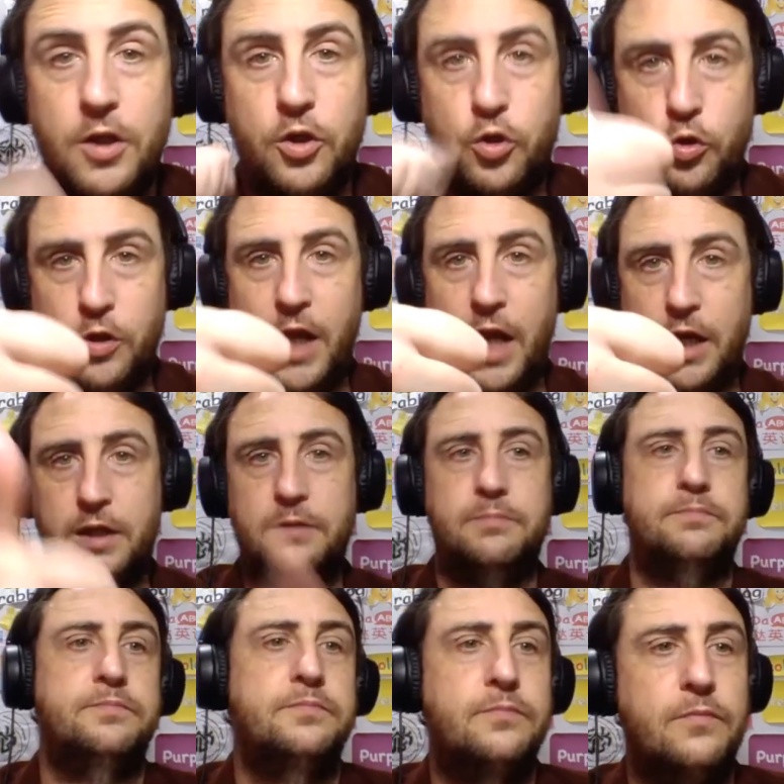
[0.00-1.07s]
Good luck.
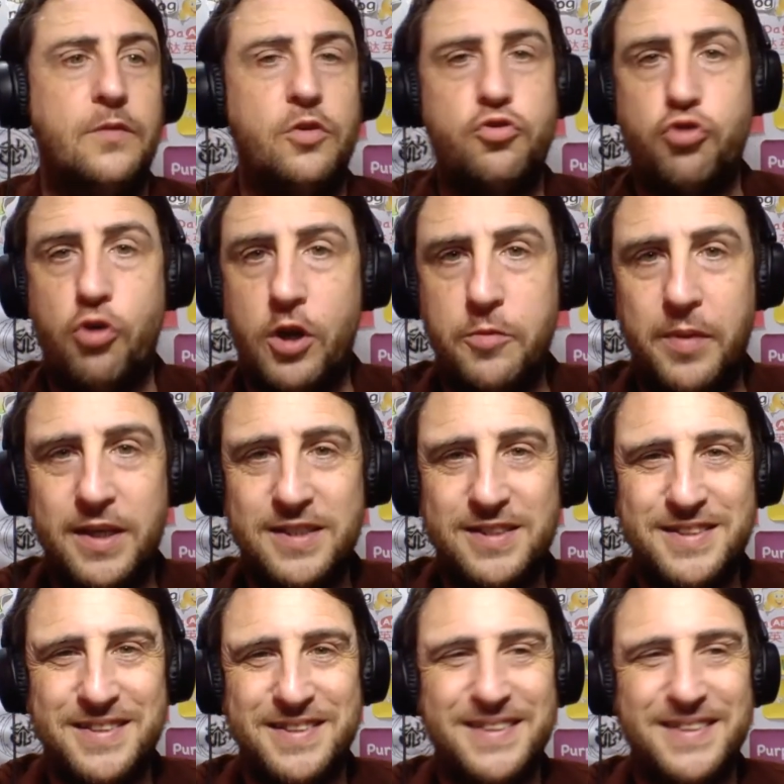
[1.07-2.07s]
Try your best.